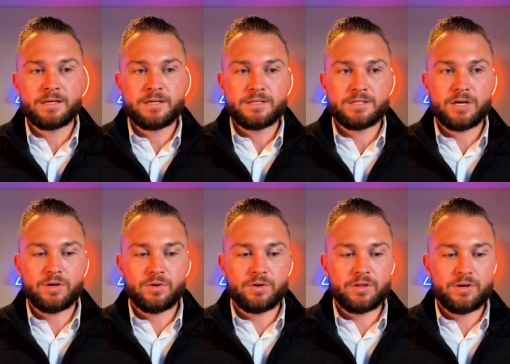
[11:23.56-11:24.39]

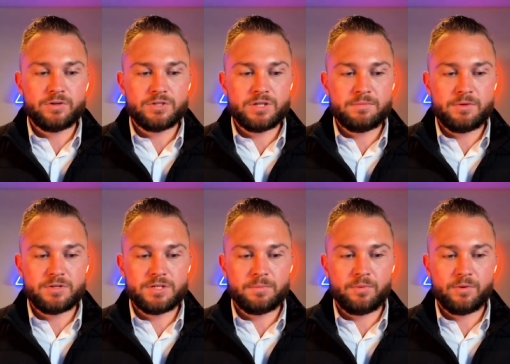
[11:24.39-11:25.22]
So those are the
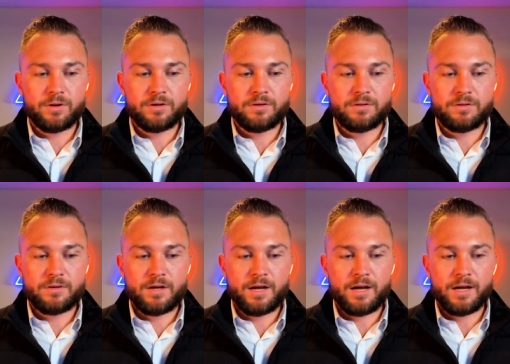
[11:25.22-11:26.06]
most
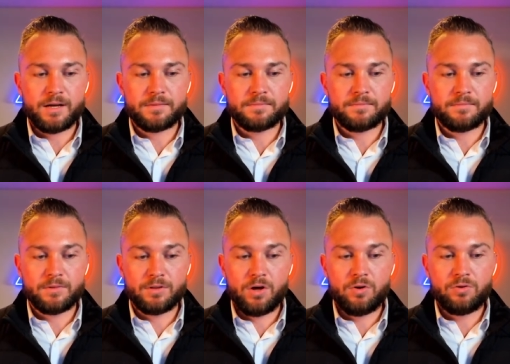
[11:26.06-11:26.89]
important uh,
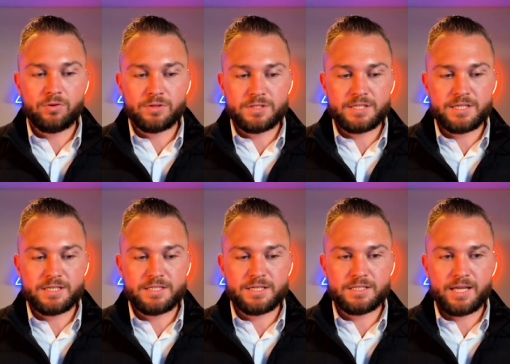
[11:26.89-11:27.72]
local
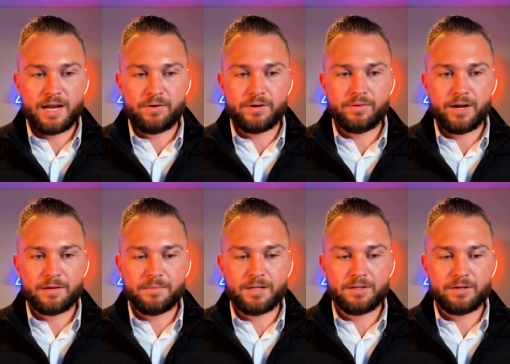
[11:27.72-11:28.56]
statistics that I would
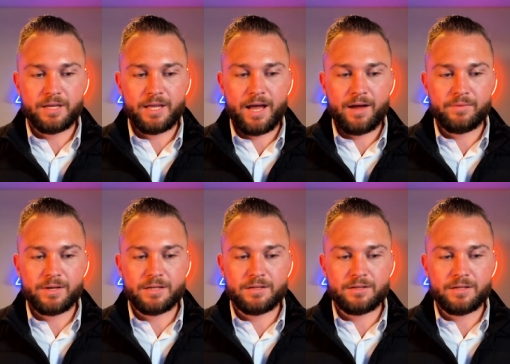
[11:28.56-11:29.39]
recommend looking at.
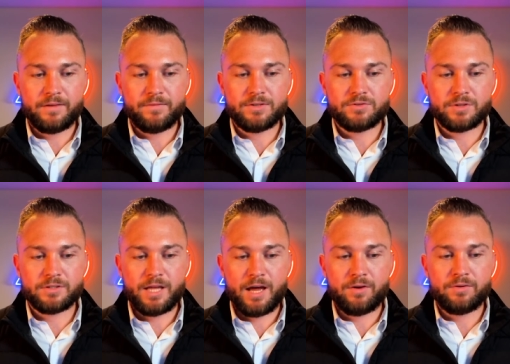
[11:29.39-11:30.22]
We can even drill
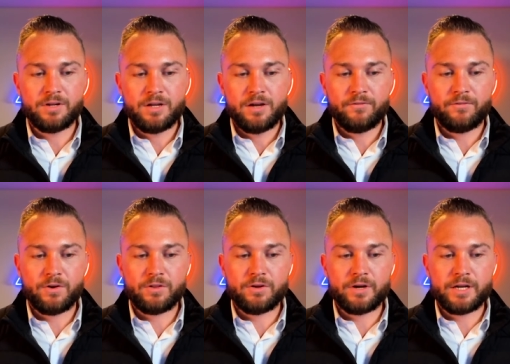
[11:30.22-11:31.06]
down
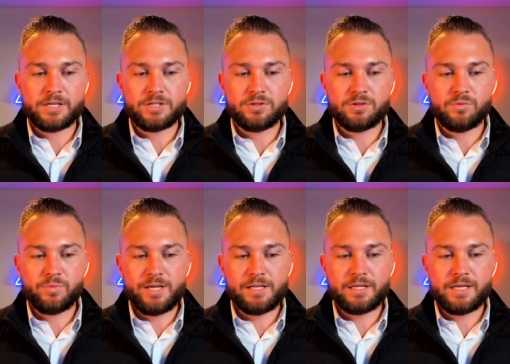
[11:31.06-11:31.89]
further into the
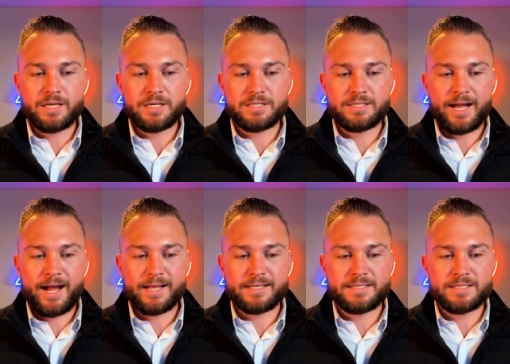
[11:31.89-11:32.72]
weekly
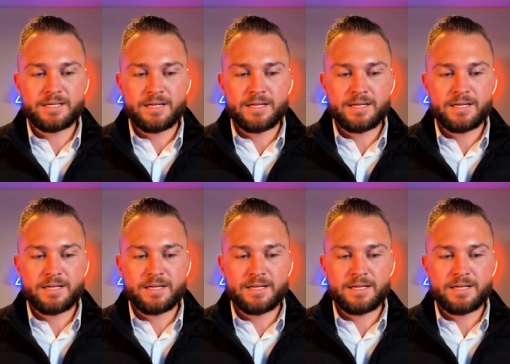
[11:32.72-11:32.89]
stats.